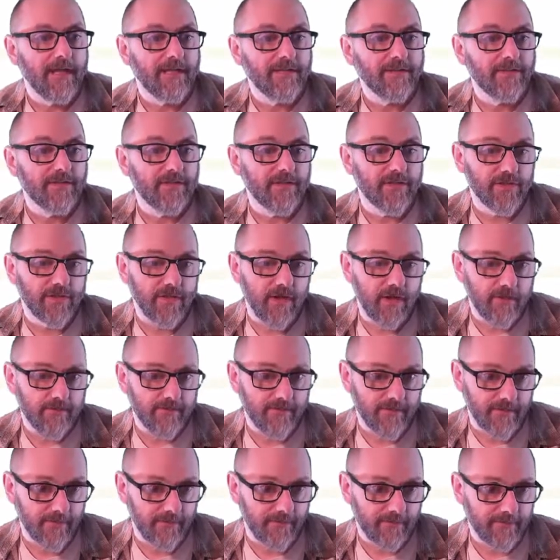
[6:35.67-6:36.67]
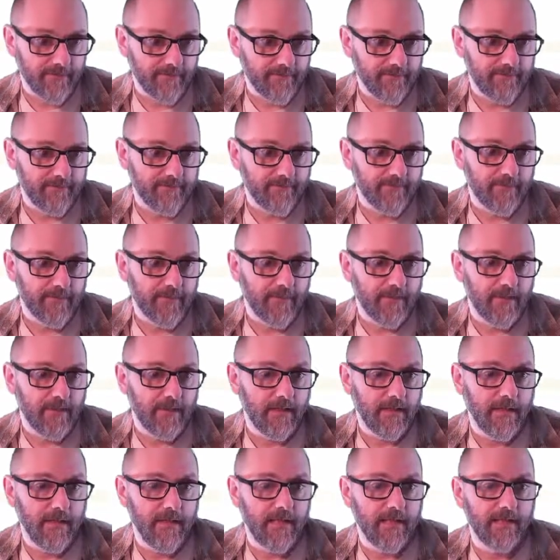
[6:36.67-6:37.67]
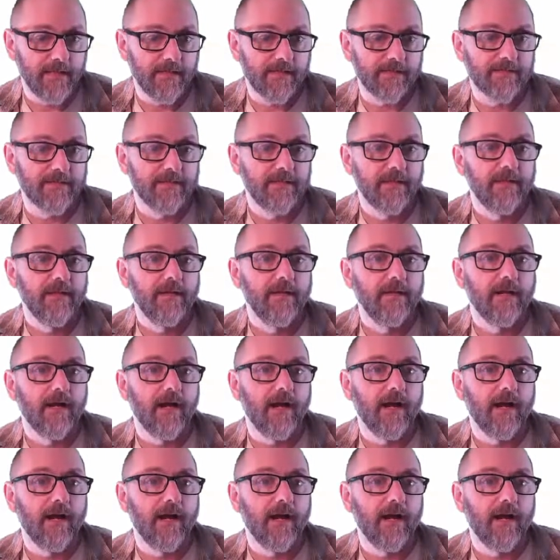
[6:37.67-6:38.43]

Test star field is